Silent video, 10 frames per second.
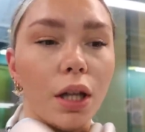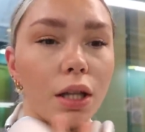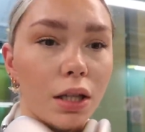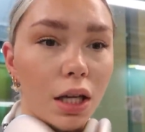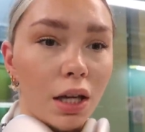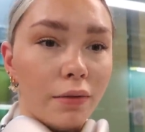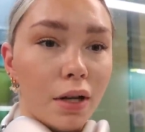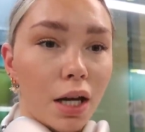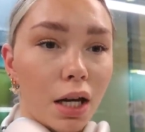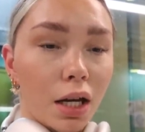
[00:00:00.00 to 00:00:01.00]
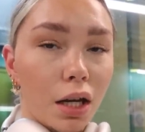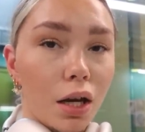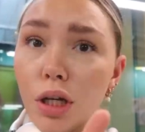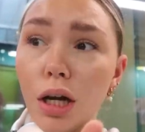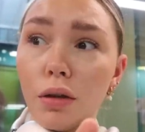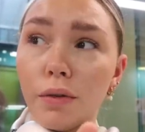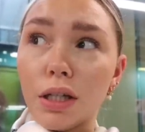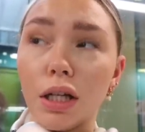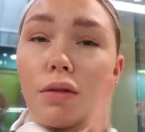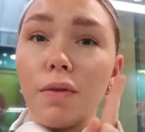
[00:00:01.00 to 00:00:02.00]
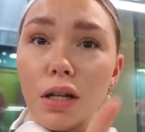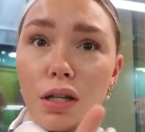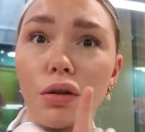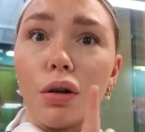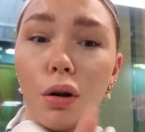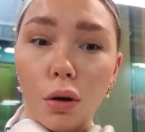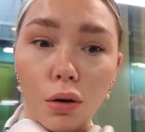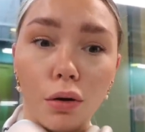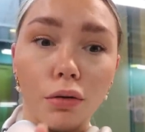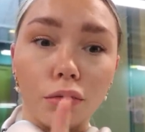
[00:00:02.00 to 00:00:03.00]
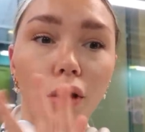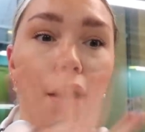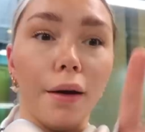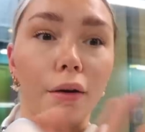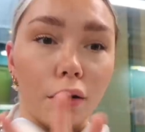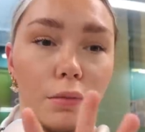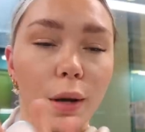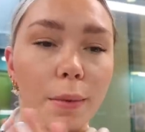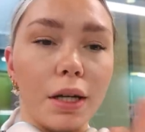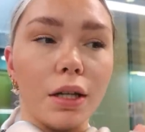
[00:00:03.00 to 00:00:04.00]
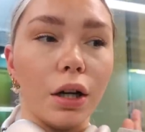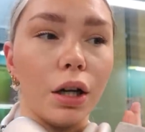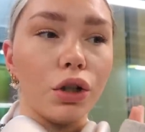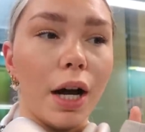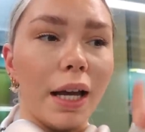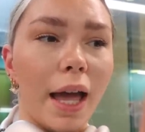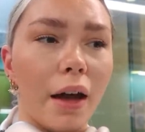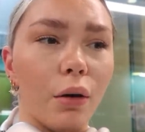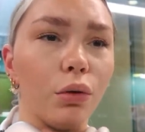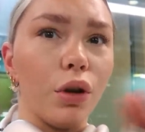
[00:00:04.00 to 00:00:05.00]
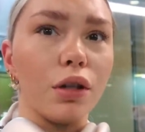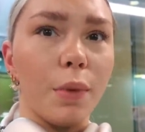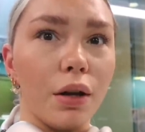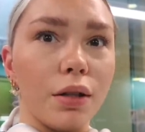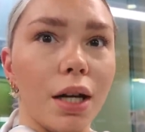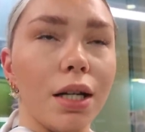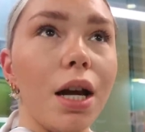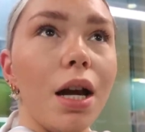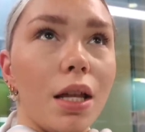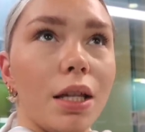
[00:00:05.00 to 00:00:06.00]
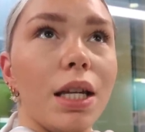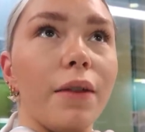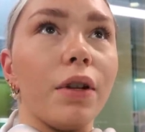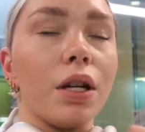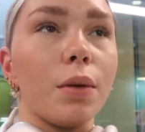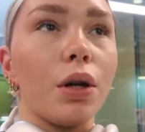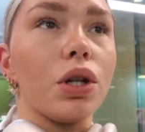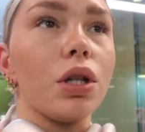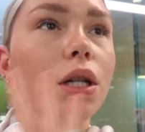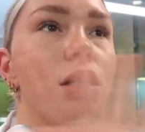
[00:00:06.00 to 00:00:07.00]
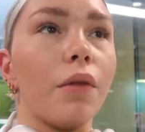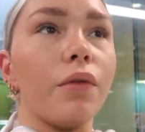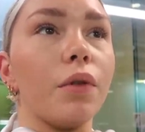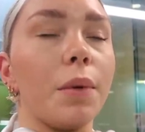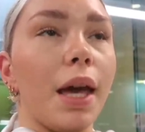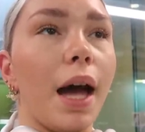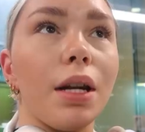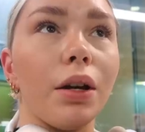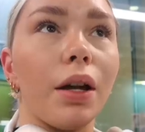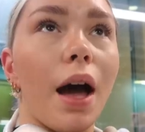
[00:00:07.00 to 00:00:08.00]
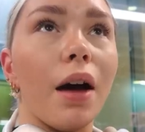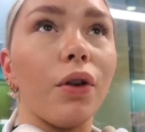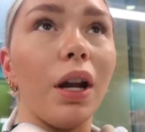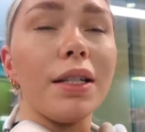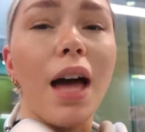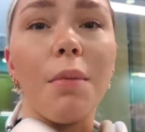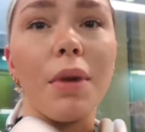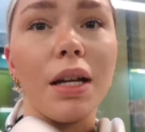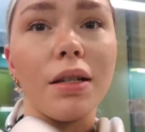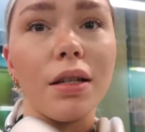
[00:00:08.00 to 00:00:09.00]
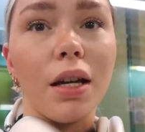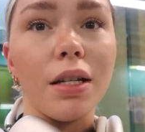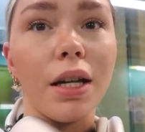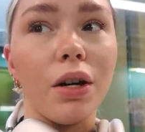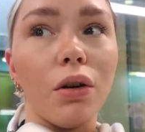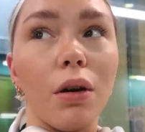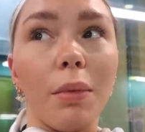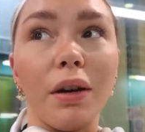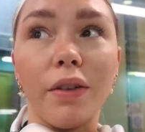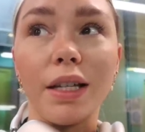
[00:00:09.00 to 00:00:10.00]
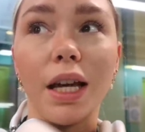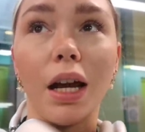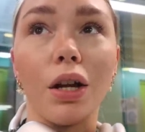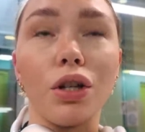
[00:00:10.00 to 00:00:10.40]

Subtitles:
that this evening. Check out Vinted. Vinted's got a lot on going on at the moment, so I'm gonna try and get all those posted this evening as well, just so it's done for the week. And now, yeah, I've got like 10 minutes until my fitting,